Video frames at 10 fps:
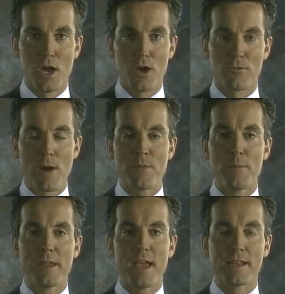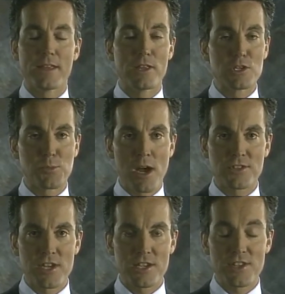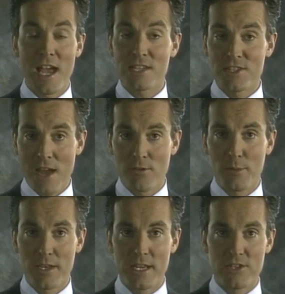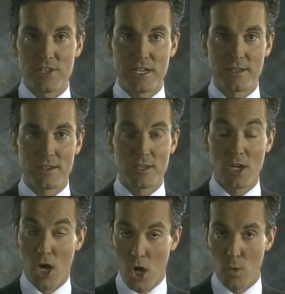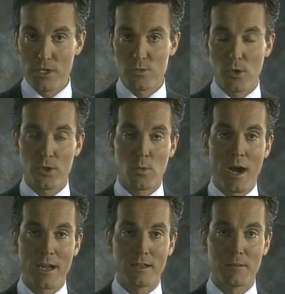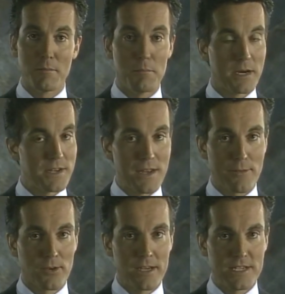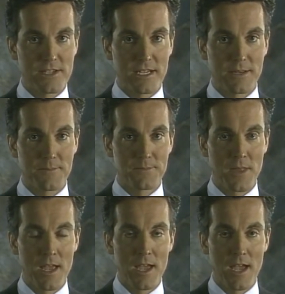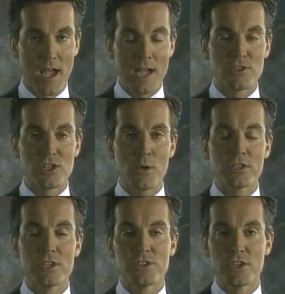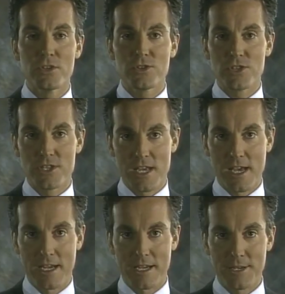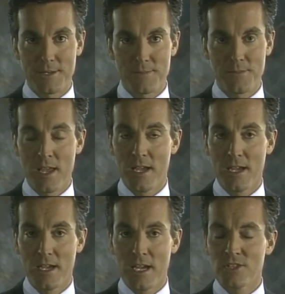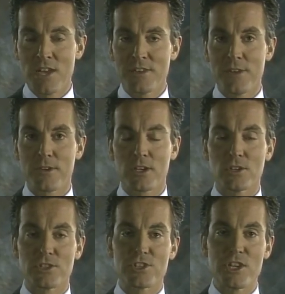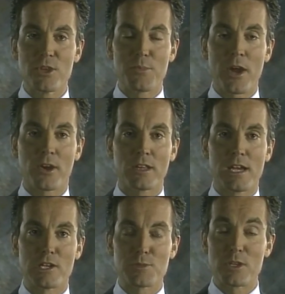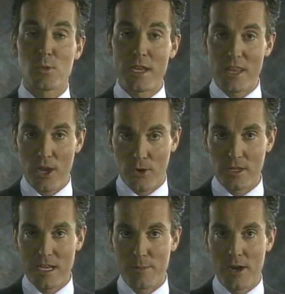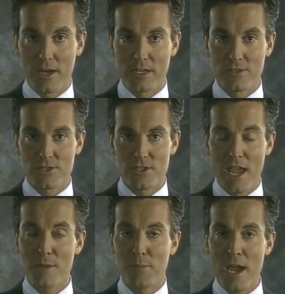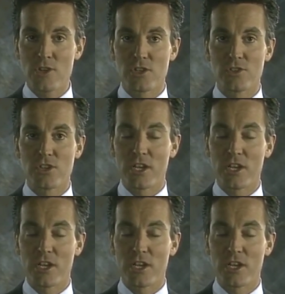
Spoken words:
From the beginning, this process has never been easy, always worthwhile, but never easy. And so it continues today. It's not difficult to see the parallels between the early Americans and patients in